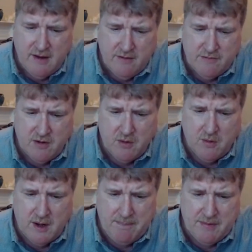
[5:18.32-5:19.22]

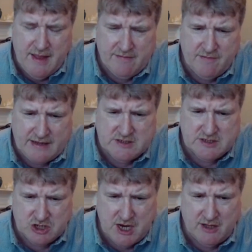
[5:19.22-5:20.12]
So that's
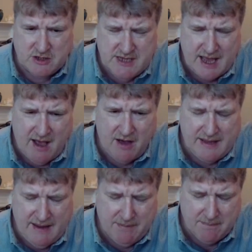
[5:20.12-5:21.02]
the challenge, is how to
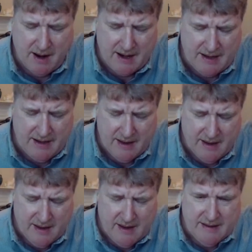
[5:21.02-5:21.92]
keep the mining
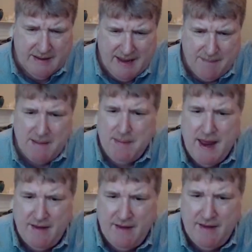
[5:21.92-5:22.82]
keeping
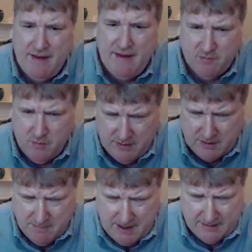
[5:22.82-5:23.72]
pace with the
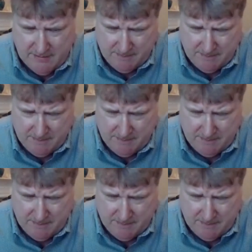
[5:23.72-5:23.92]
demand.